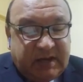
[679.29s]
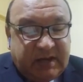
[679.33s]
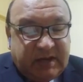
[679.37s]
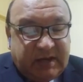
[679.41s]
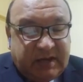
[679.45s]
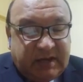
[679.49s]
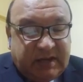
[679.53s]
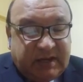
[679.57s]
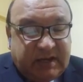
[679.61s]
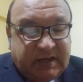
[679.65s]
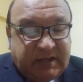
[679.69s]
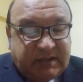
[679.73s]

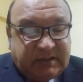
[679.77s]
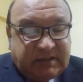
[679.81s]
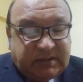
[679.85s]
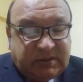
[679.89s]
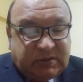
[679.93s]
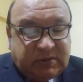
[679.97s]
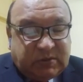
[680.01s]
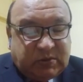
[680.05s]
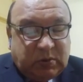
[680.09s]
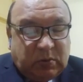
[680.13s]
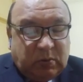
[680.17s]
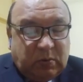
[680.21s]

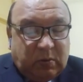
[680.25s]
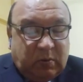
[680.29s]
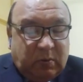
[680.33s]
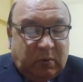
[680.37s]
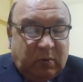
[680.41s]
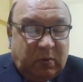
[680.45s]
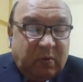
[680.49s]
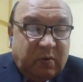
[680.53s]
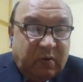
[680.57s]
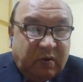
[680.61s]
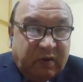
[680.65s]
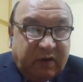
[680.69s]
is
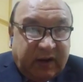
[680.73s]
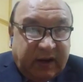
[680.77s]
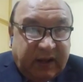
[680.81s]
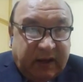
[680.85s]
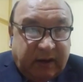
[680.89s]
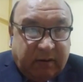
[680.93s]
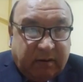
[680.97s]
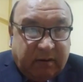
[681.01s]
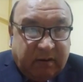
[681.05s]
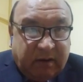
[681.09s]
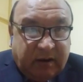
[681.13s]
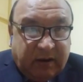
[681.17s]
too
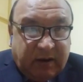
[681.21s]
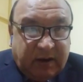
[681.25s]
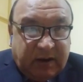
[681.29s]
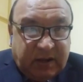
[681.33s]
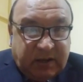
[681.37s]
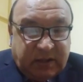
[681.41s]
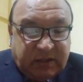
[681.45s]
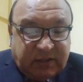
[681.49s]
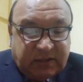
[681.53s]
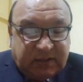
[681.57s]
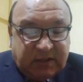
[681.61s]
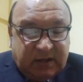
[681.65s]

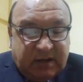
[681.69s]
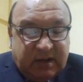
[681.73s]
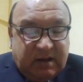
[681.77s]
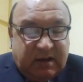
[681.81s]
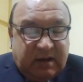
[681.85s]
recurrent